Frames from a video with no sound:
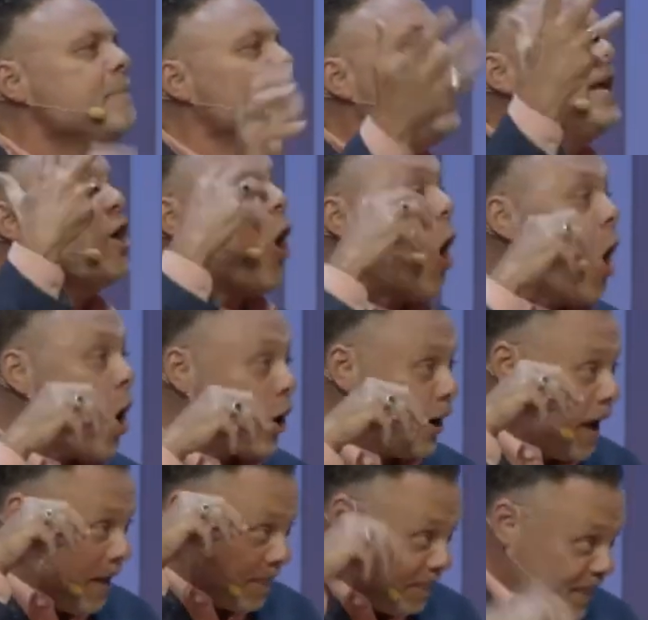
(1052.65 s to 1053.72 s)
We
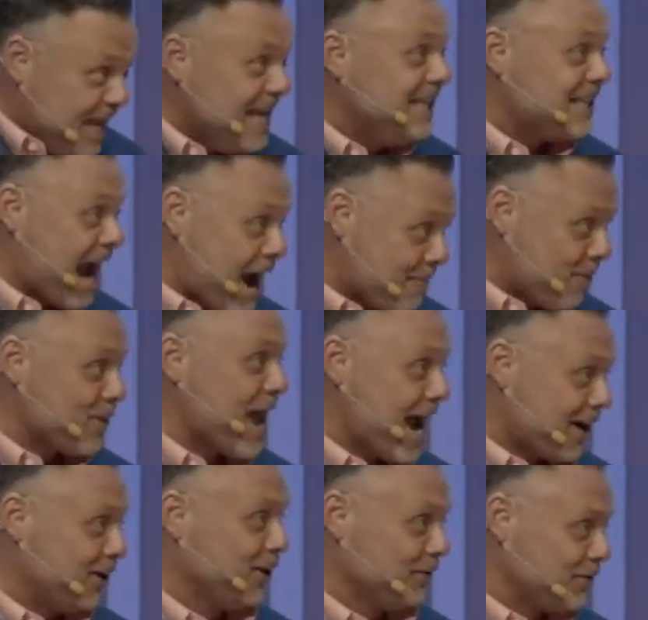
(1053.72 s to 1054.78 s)
are the
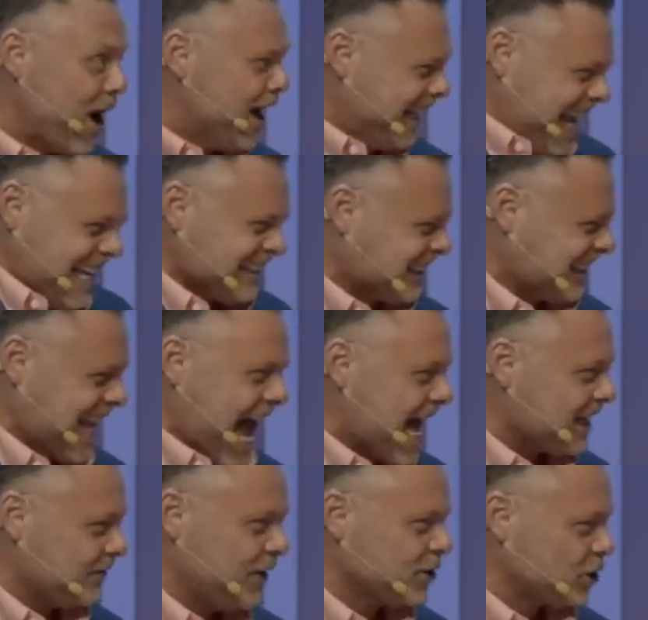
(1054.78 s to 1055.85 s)
tabernacle of God.
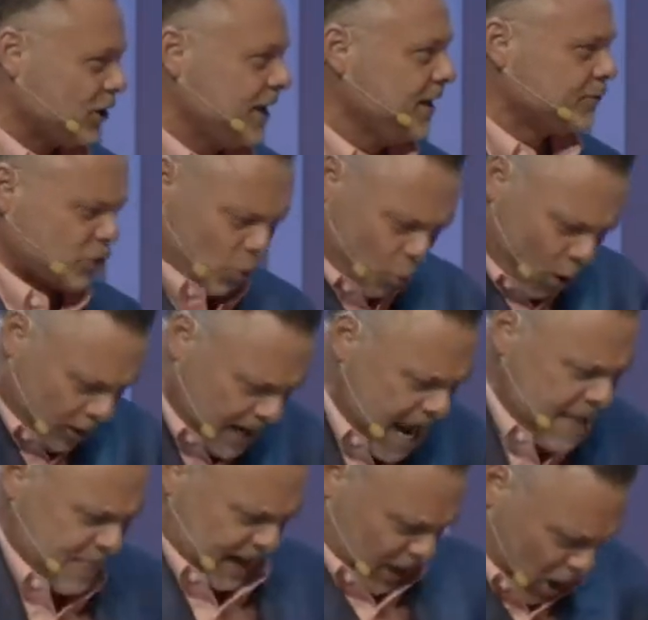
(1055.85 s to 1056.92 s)
Inside of us lives the one
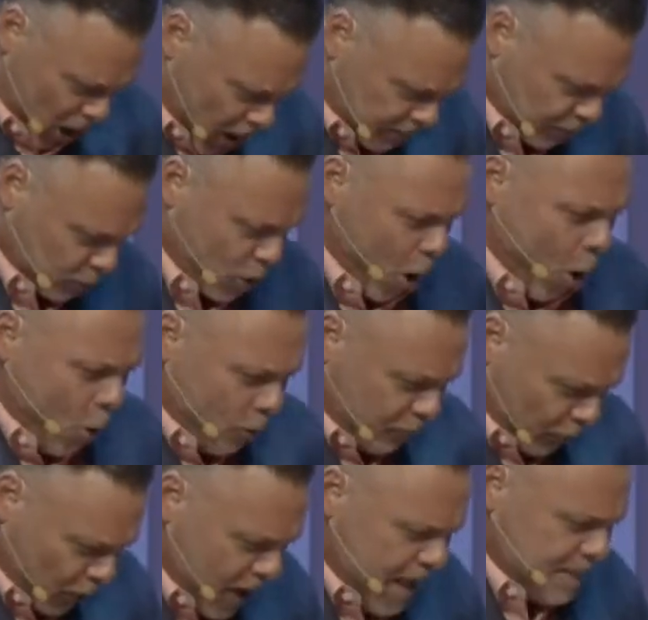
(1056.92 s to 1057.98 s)
that hovered
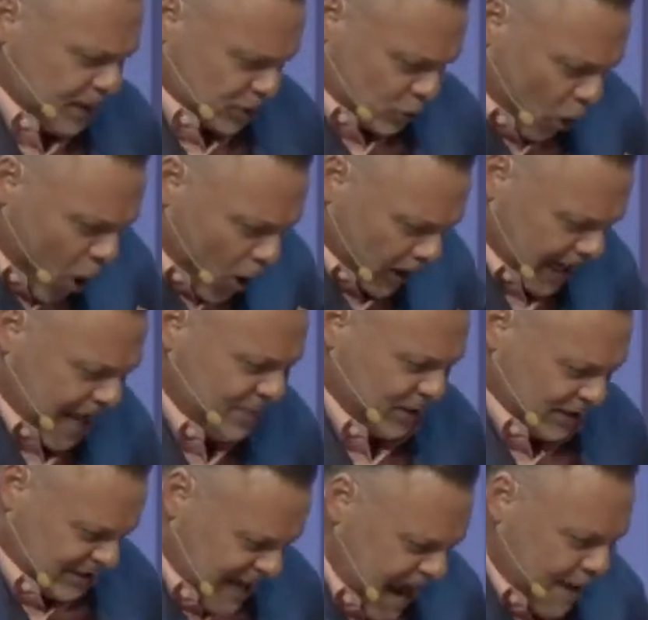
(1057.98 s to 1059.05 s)
over the dark
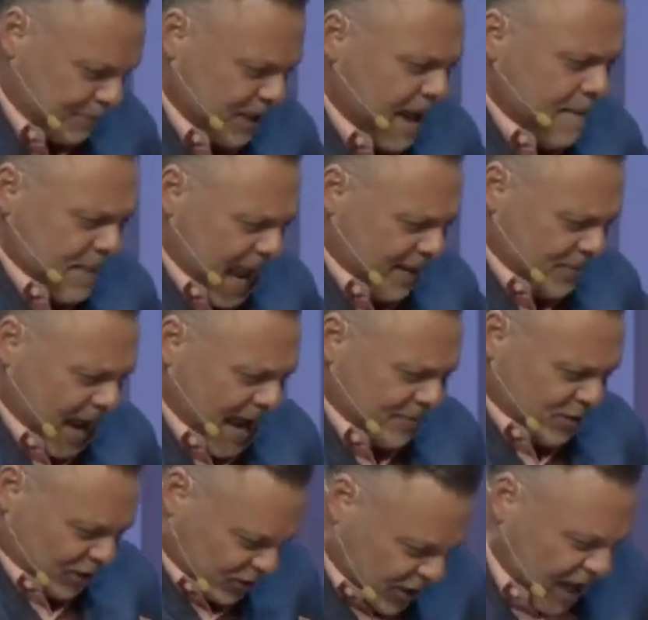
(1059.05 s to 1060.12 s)
and the depth and,
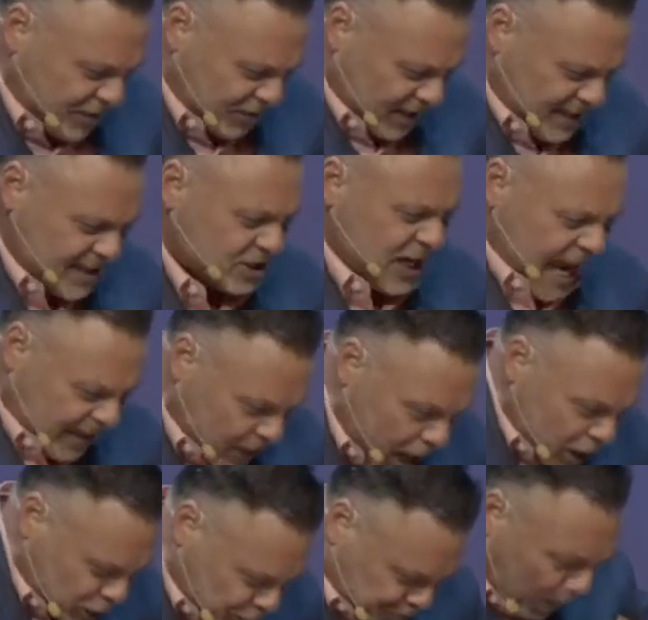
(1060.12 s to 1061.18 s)
and the nothingness
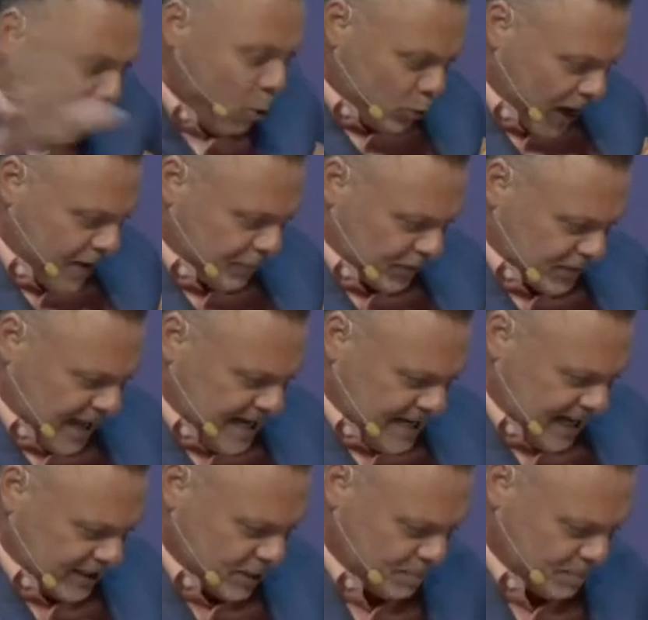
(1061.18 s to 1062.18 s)
and spoke everything